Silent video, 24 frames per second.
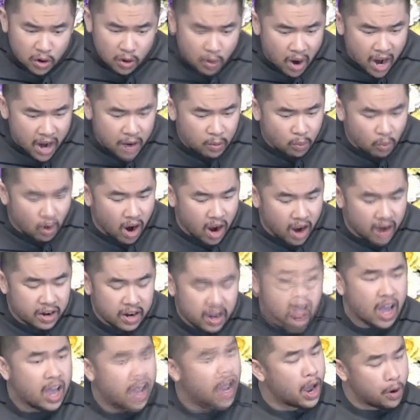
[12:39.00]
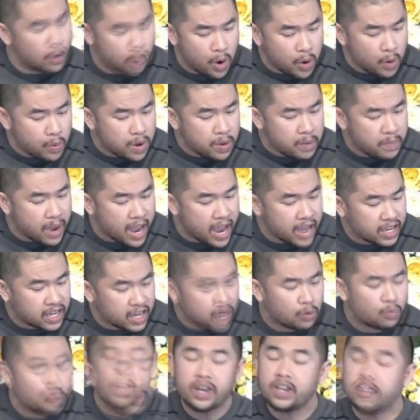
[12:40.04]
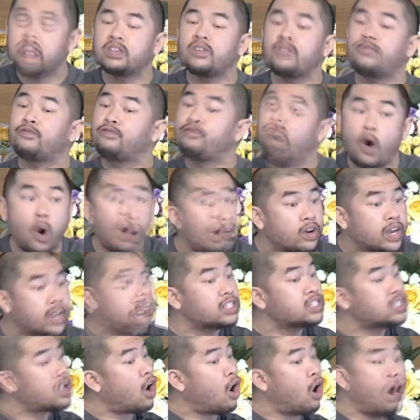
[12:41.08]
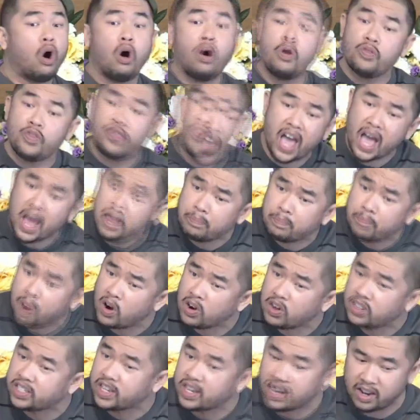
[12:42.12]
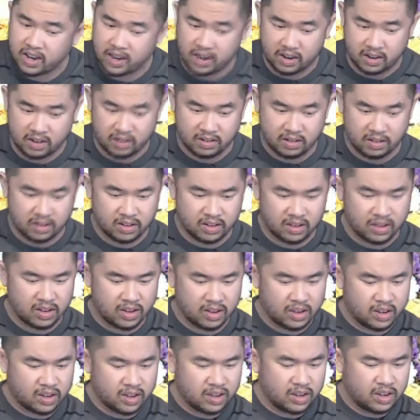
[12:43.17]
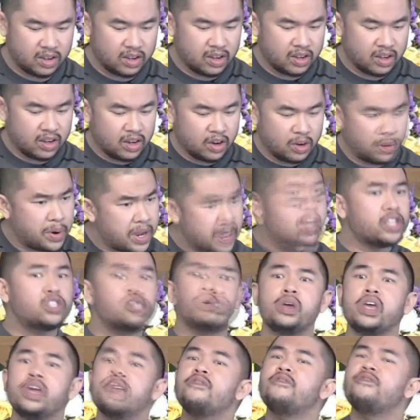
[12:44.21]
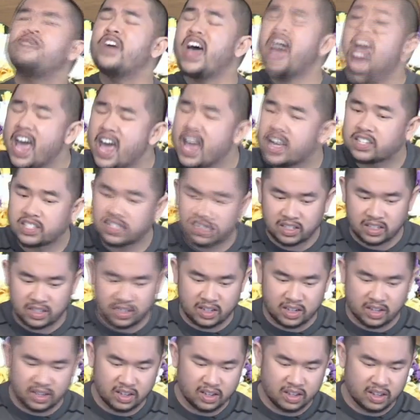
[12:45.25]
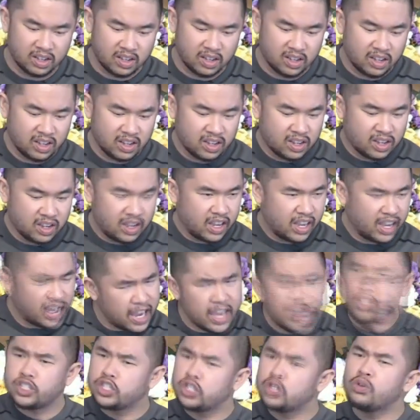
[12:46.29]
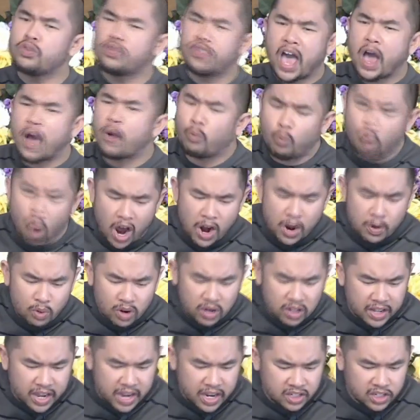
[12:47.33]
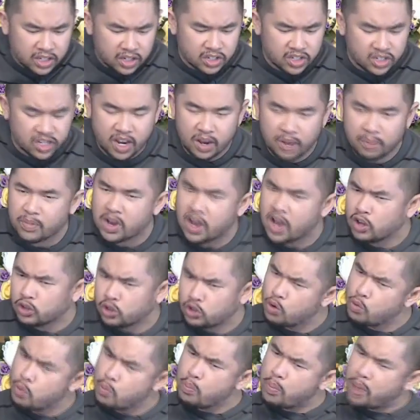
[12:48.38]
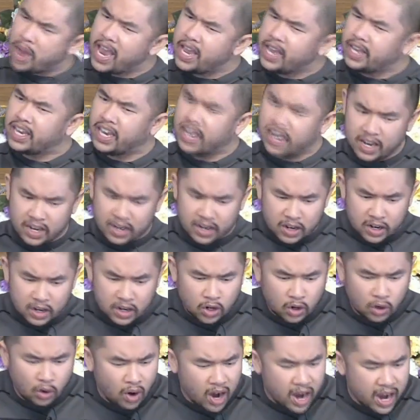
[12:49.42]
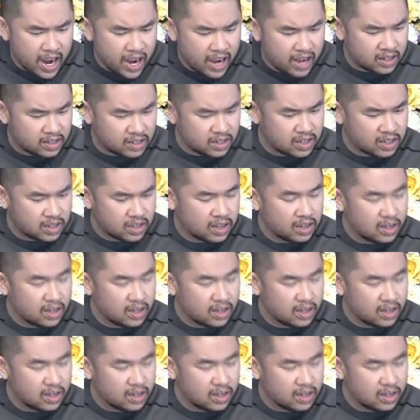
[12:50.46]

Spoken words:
right one. And when we make it, we need to focus on that person. We need to invest into that one relationship to make it great.